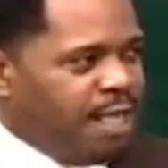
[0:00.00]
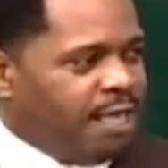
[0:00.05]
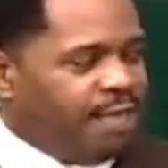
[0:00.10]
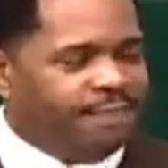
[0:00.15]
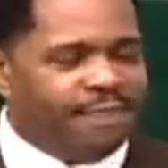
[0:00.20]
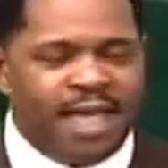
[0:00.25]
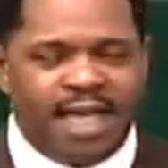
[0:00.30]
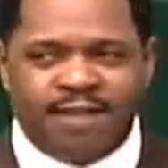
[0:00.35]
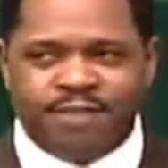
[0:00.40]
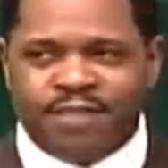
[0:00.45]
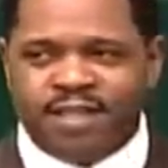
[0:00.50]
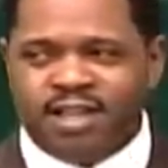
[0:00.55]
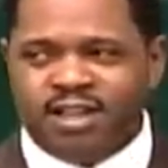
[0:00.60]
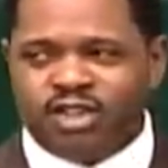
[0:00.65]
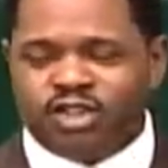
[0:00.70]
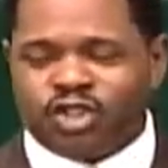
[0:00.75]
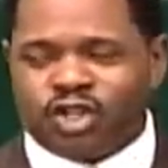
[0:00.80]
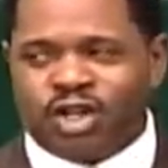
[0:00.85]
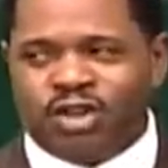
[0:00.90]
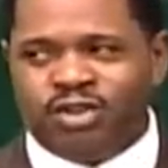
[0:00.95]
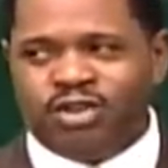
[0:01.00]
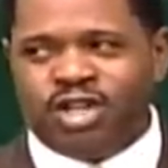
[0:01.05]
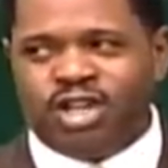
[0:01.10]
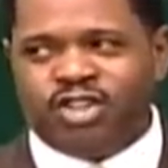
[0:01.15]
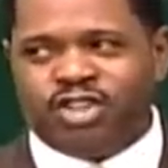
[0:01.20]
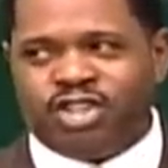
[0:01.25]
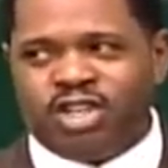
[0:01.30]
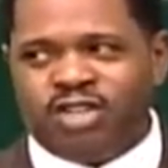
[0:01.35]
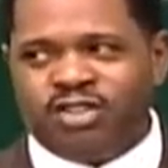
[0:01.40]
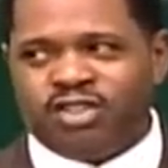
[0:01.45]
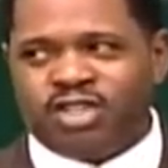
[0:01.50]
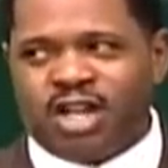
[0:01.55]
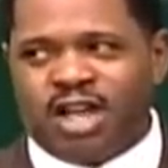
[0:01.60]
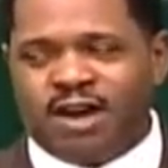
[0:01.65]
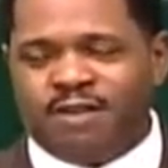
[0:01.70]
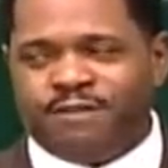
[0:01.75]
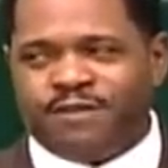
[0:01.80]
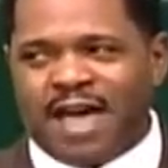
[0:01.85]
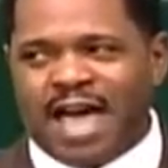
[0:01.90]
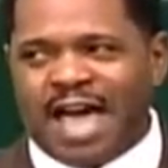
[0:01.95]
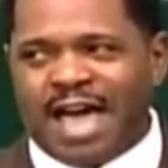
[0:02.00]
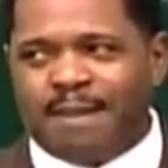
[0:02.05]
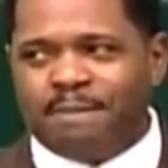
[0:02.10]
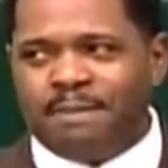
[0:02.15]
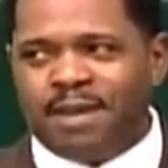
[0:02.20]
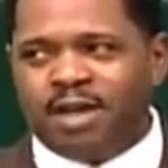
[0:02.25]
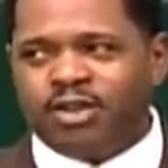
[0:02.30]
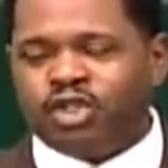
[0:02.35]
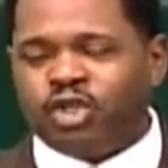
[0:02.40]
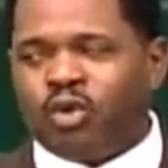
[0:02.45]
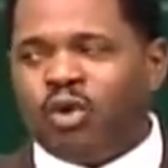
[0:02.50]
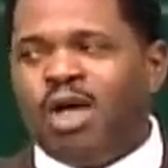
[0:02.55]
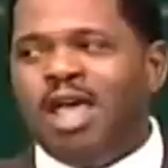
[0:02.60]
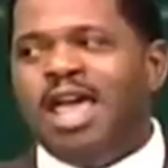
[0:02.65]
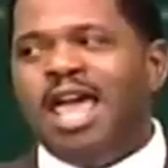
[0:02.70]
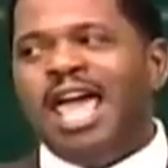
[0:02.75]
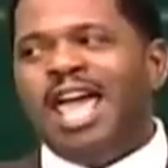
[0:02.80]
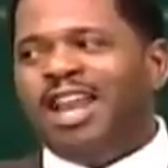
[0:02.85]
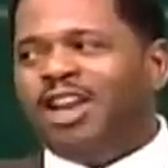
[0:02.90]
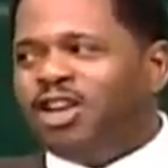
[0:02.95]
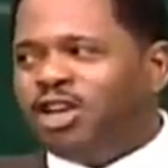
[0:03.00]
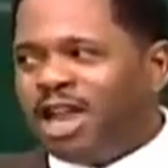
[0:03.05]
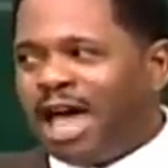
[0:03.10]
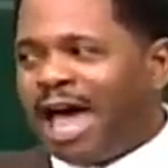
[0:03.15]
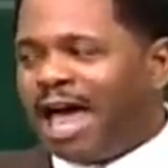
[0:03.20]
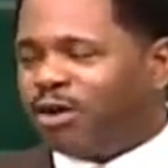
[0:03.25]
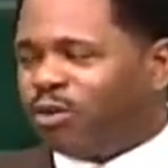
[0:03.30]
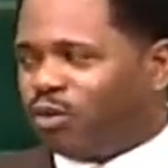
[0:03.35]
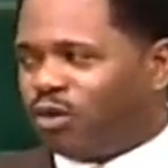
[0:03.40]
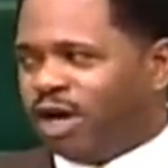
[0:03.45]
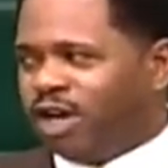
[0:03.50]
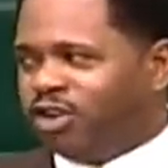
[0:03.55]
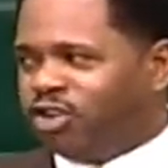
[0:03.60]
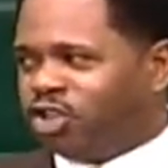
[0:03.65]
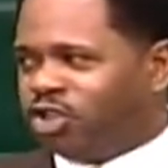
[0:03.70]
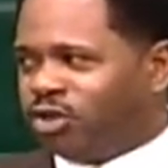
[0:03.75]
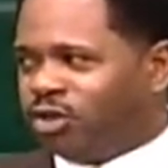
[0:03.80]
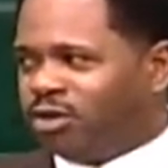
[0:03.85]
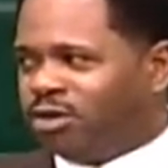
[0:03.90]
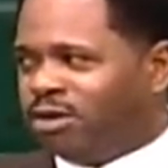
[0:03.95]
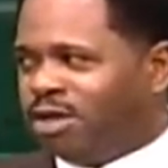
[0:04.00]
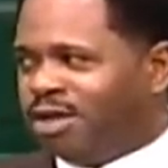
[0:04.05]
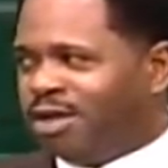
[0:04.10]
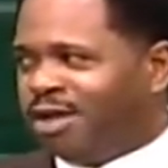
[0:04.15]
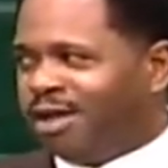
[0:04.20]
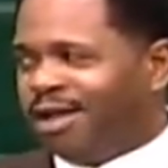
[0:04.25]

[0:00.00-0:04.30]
and that these conditions are environmental and not racial,